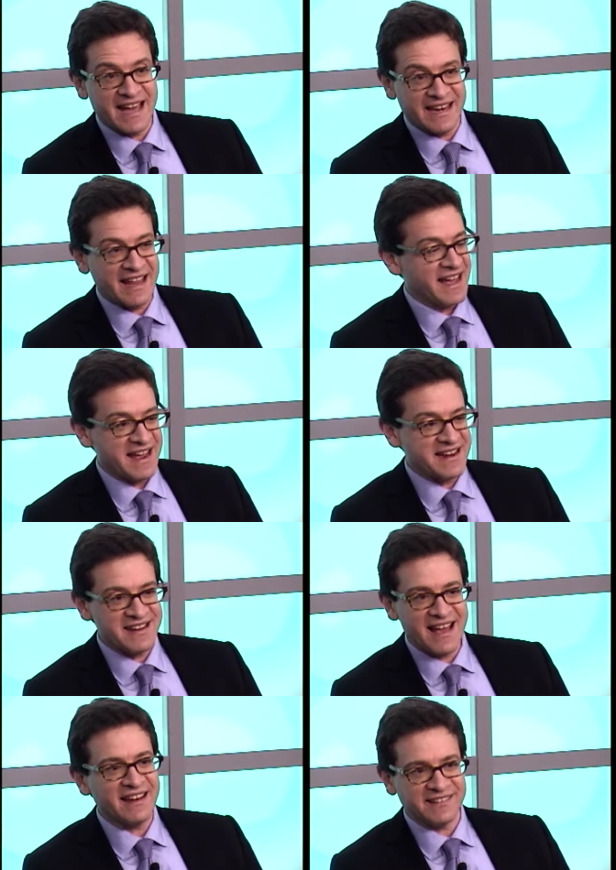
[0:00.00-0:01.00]
And
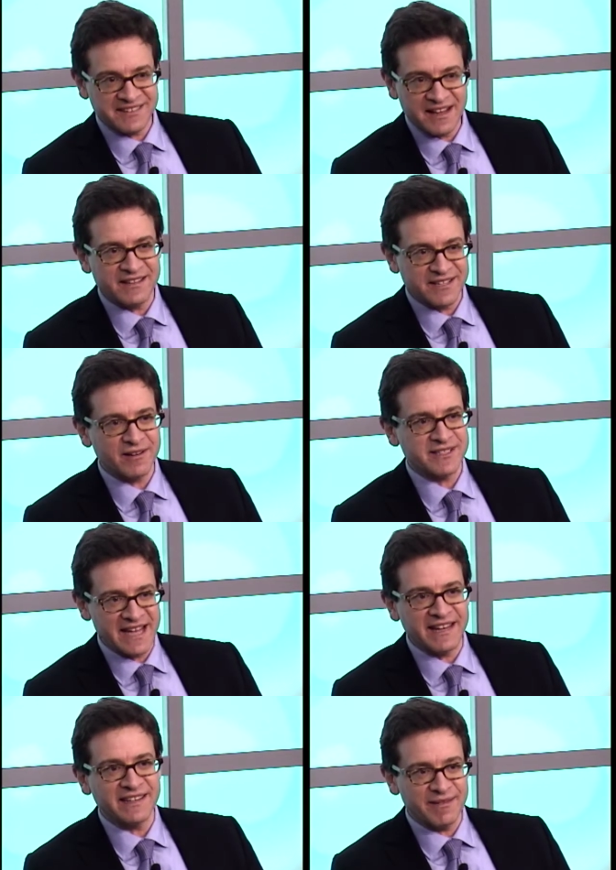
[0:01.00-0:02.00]
so
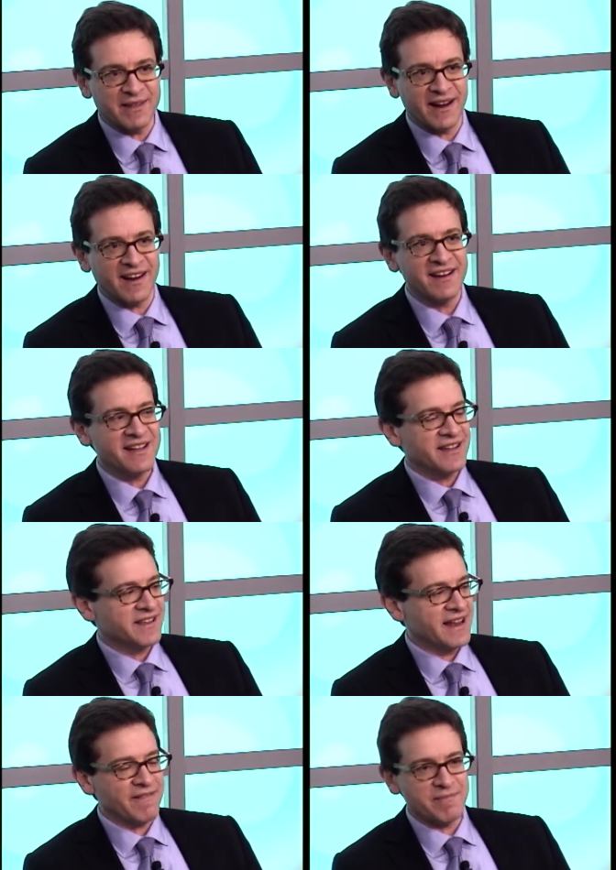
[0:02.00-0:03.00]
sending them there,
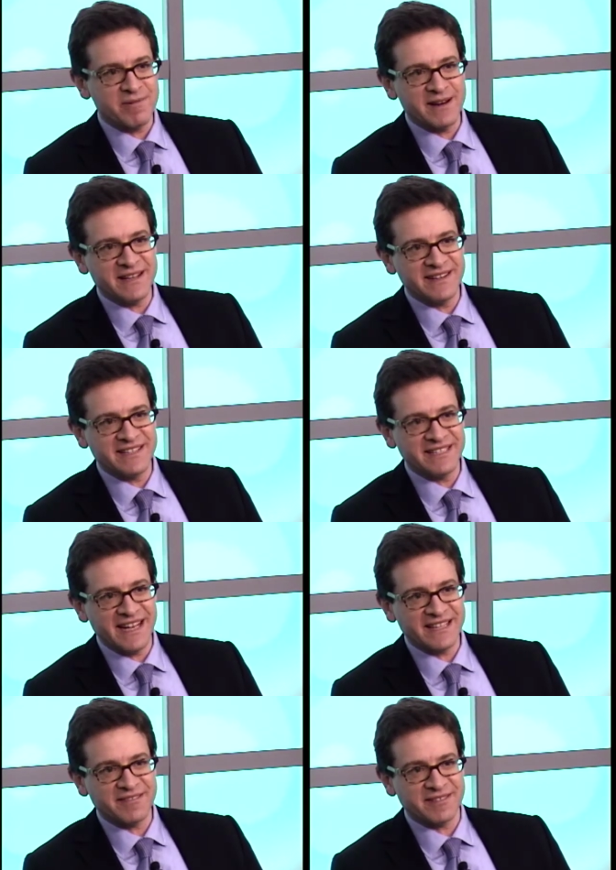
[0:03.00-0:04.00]
you'd have a pretty good
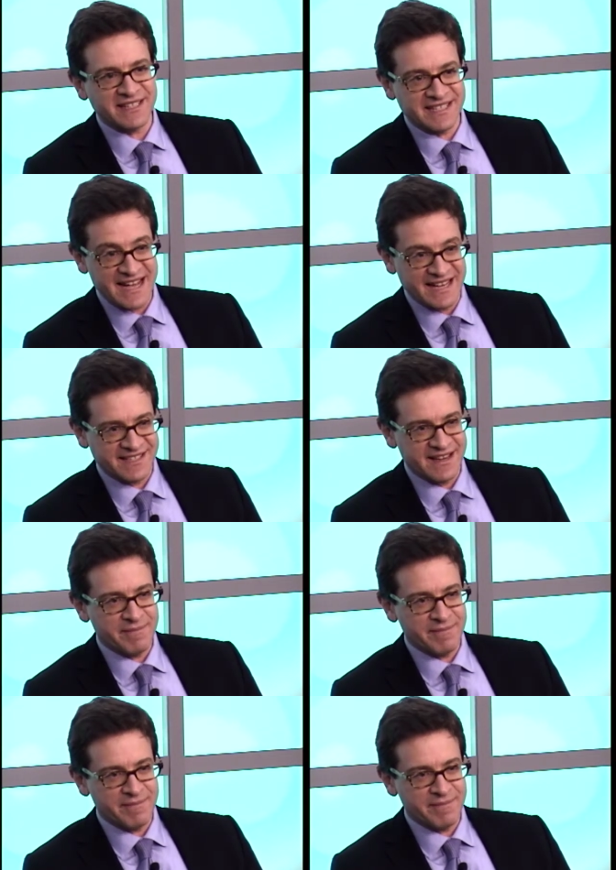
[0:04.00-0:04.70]
chance of success.